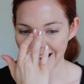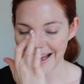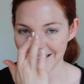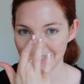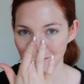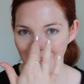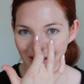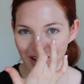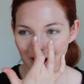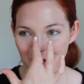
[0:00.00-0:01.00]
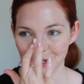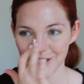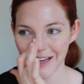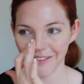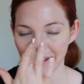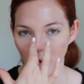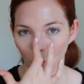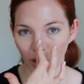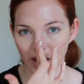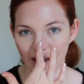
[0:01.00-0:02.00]
And same with the nose, you just kind of like
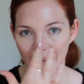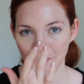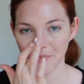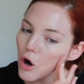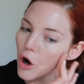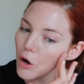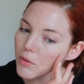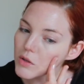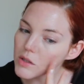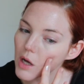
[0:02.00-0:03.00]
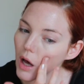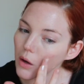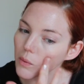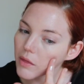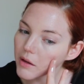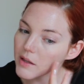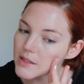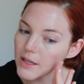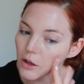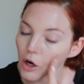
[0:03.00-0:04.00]
work it in. Almost done with the
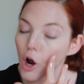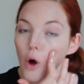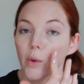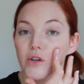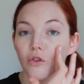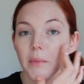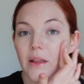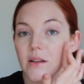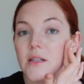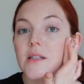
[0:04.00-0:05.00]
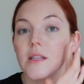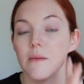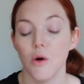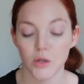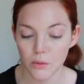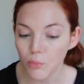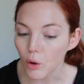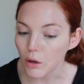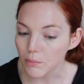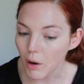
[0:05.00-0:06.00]
concealer, which for me, this is the most
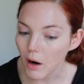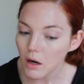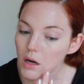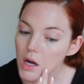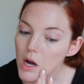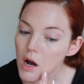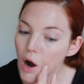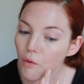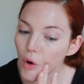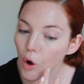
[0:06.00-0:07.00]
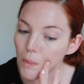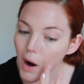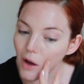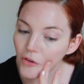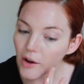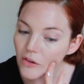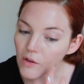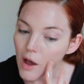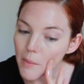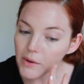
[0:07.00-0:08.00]
important part of the whole process,
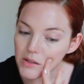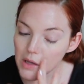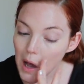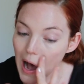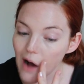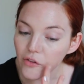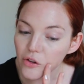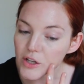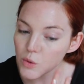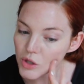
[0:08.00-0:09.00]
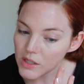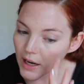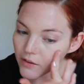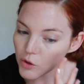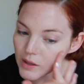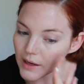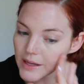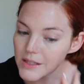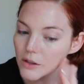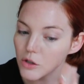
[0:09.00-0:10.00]
because after this, we're just kind of doing
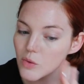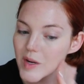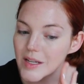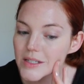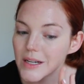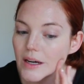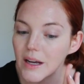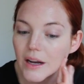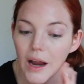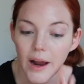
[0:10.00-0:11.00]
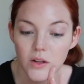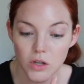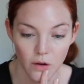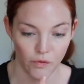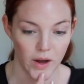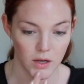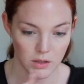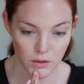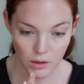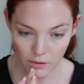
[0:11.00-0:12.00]
nice little tweaks to enhance our
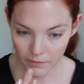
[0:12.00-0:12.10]
face.